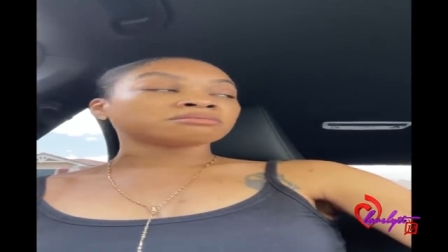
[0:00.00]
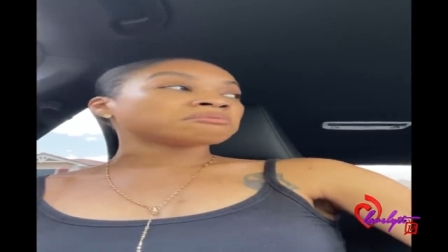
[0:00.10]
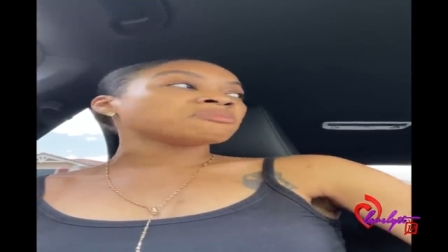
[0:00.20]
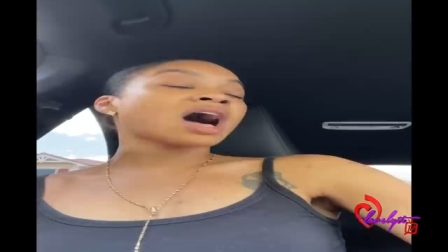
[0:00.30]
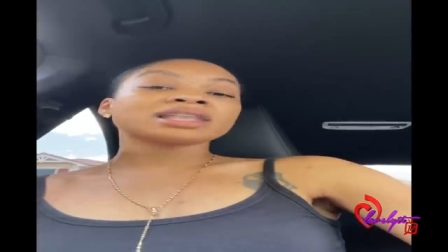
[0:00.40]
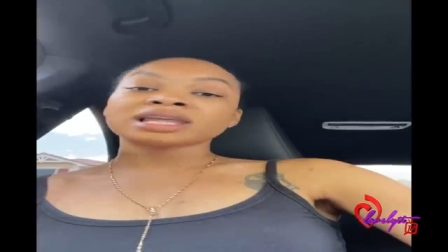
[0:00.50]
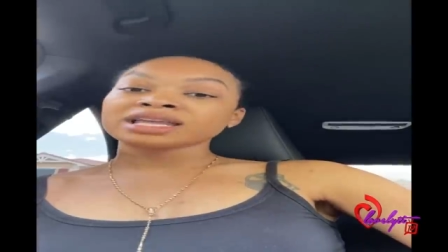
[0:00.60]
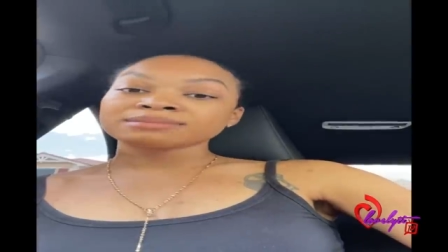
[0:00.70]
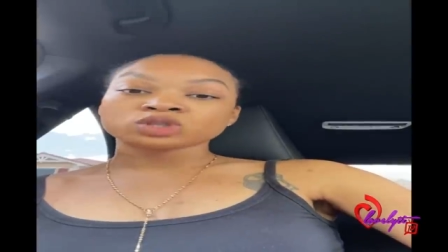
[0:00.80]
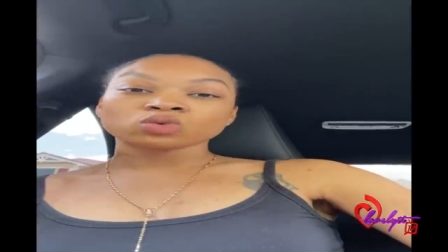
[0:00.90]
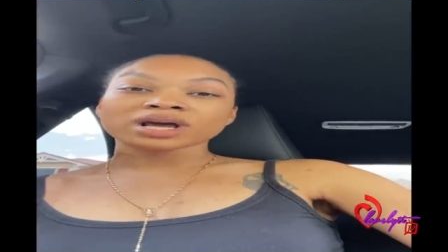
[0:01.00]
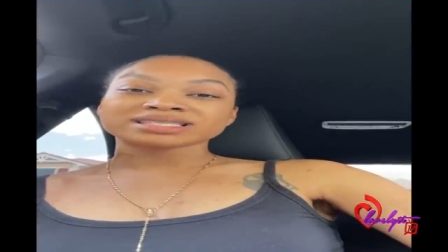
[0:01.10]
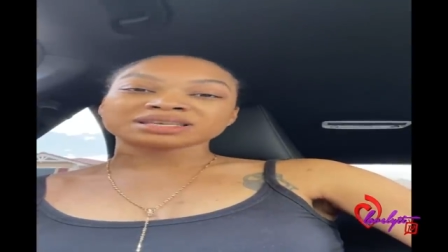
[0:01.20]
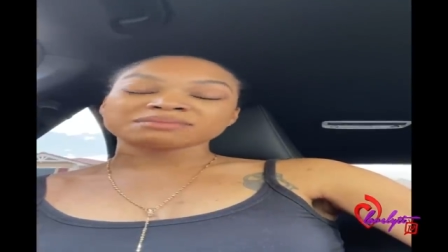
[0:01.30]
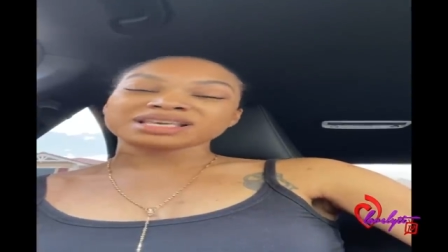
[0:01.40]
I'm not letting him do
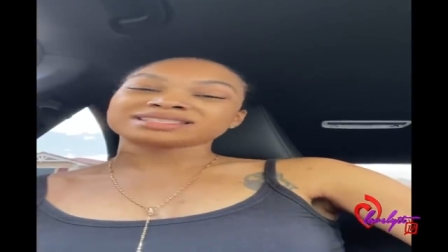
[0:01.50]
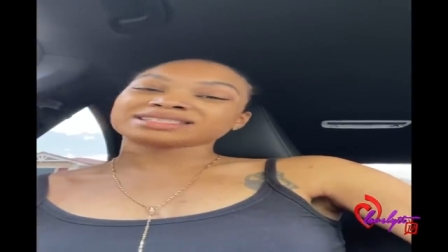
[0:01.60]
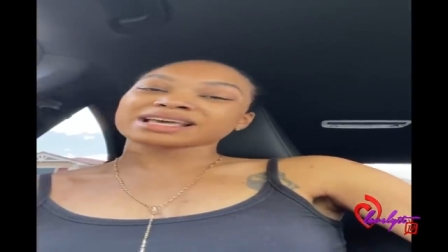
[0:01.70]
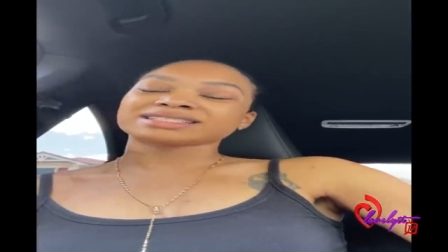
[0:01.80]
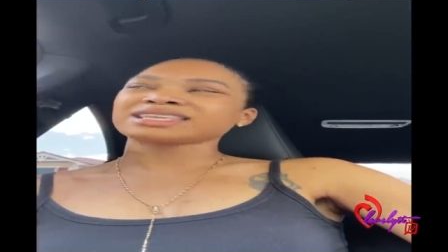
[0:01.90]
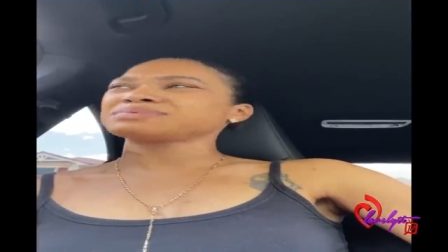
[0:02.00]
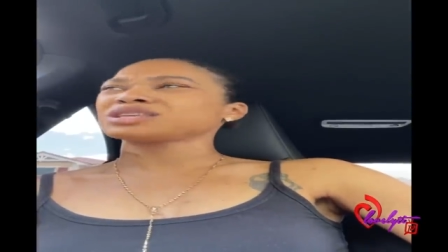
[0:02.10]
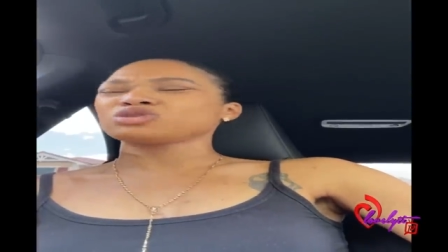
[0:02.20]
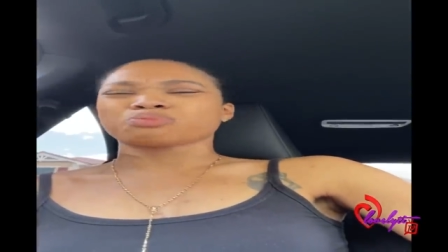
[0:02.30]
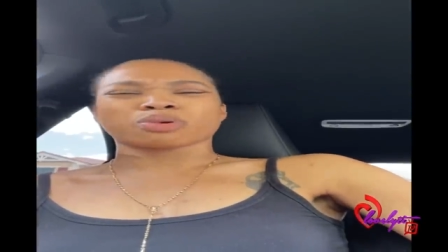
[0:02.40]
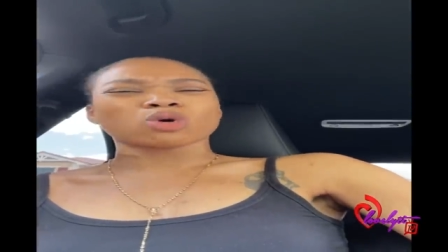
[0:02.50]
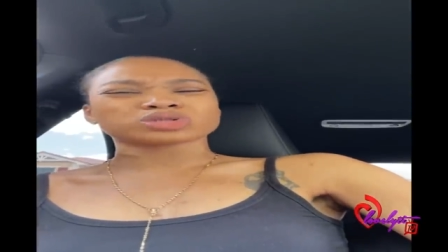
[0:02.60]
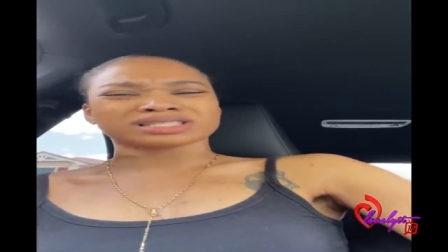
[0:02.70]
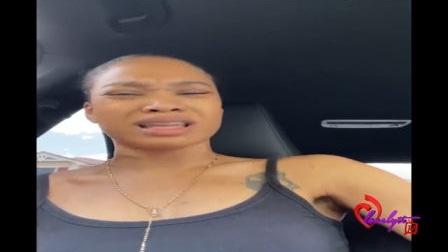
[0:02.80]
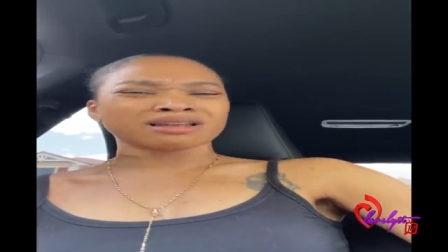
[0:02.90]
that to me. Sex tapes, and you
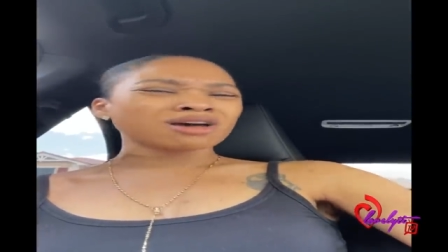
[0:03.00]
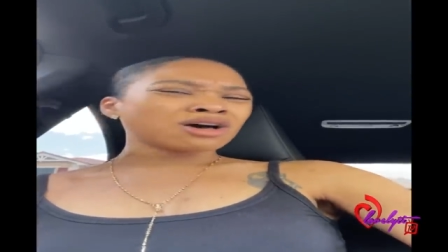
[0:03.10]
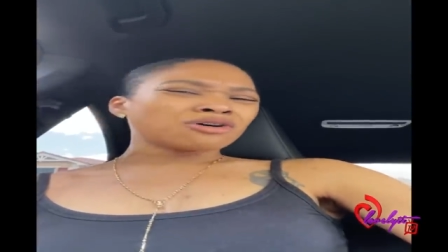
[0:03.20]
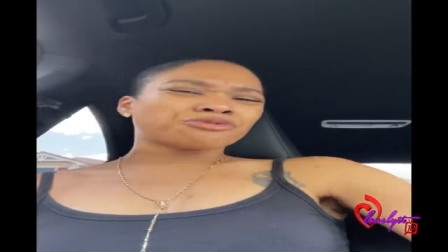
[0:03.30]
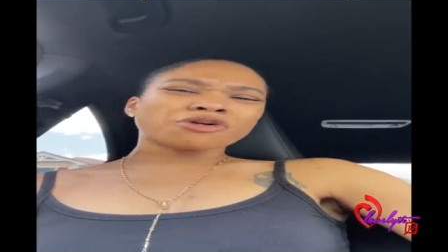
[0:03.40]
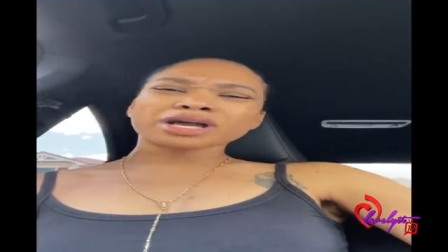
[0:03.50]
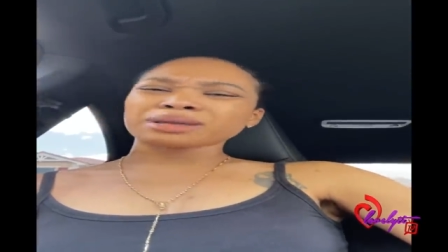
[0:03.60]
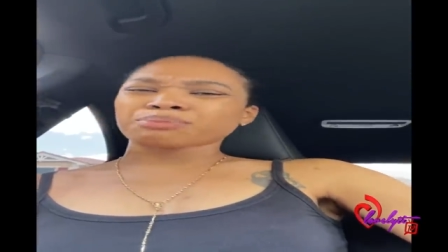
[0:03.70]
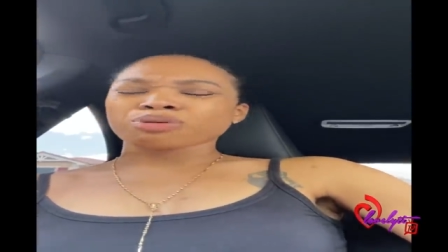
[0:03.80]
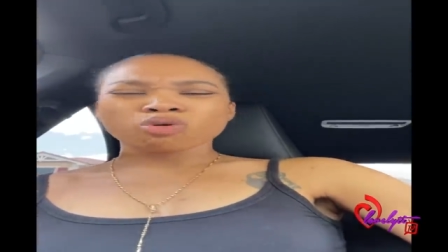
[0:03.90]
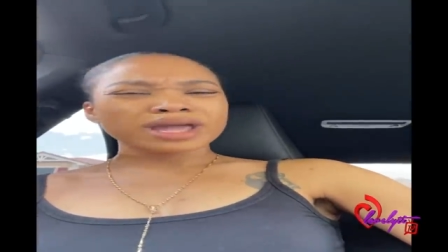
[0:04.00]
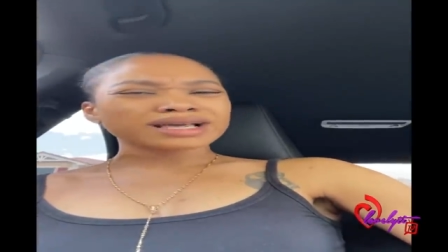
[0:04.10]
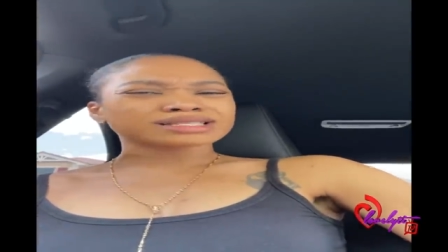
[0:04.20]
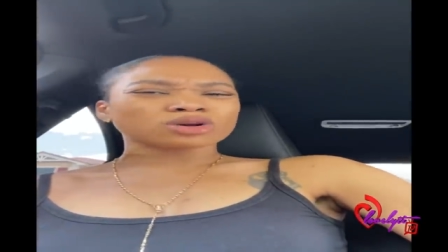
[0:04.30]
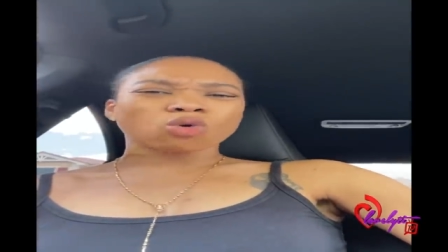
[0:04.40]
posting fucking
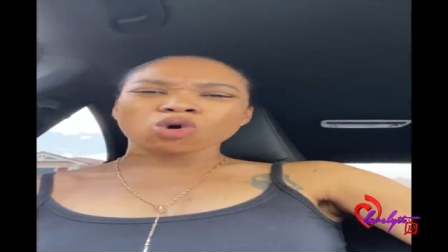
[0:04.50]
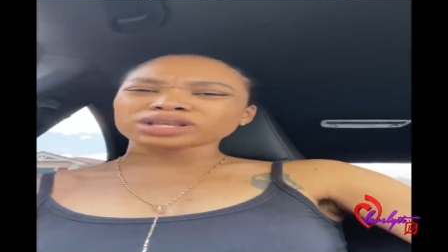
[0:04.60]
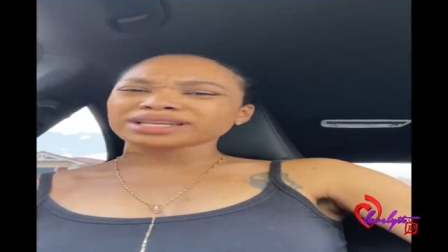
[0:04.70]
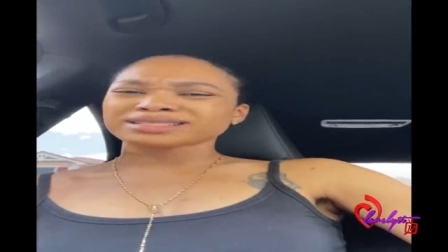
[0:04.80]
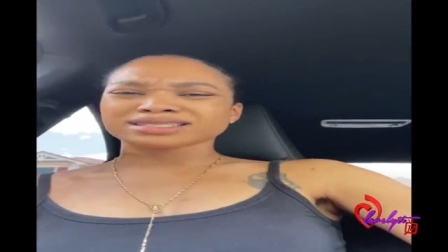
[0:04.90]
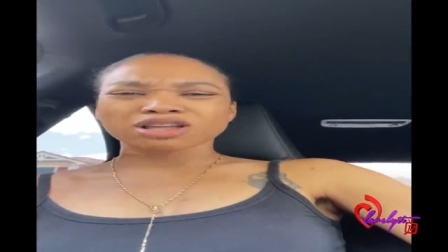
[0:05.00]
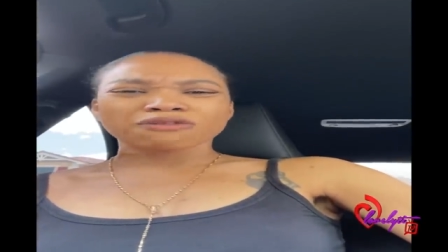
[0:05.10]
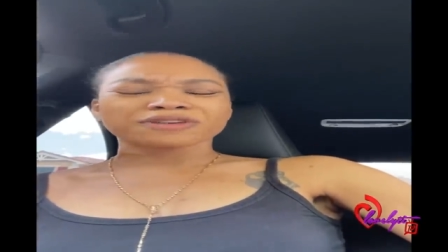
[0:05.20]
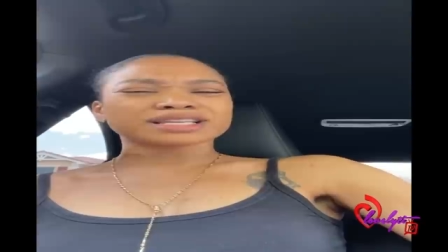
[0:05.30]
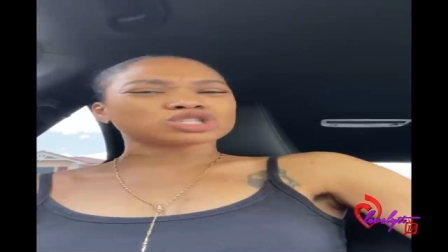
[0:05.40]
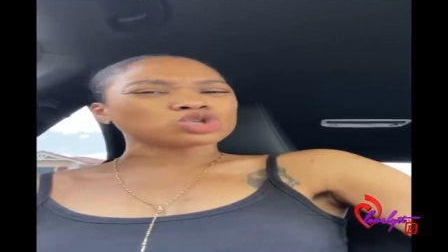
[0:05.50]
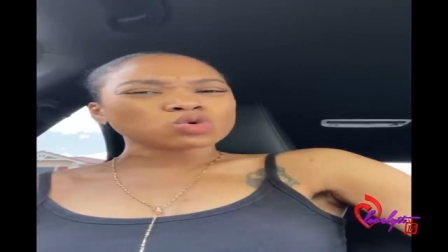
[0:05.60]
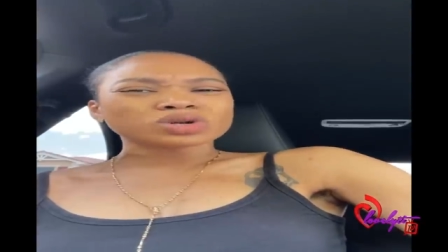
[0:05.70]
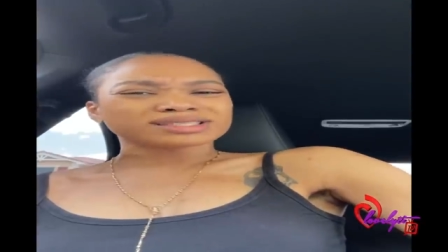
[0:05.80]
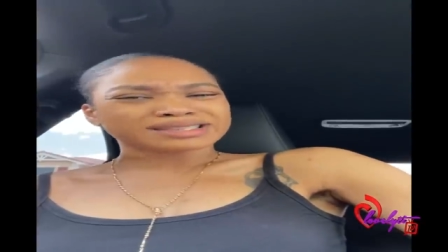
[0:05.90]
prayers and all of this stuff, and it's
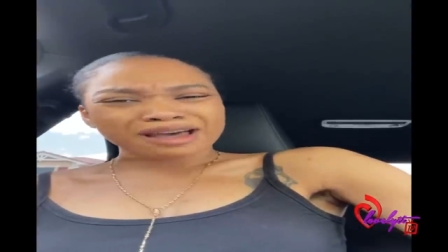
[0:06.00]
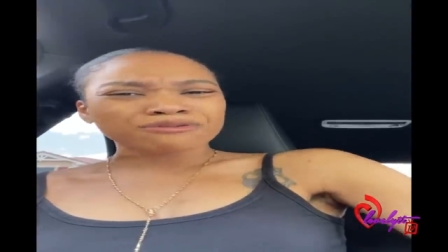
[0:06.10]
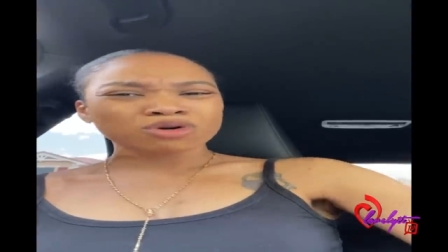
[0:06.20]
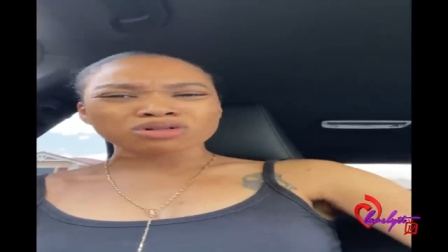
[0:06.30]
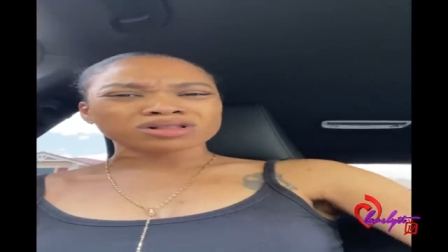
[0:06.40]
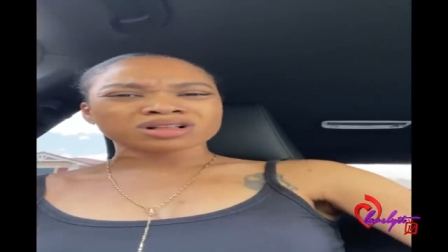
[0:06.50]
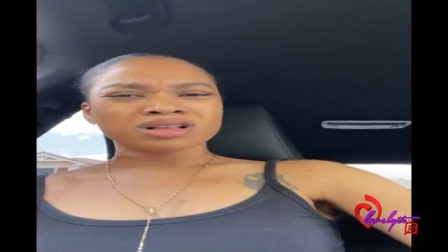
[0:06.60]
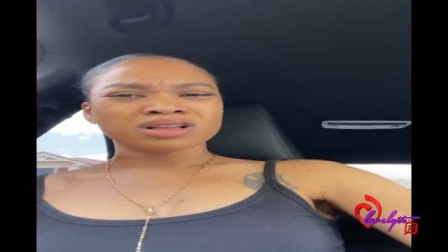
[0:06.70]
you the devil.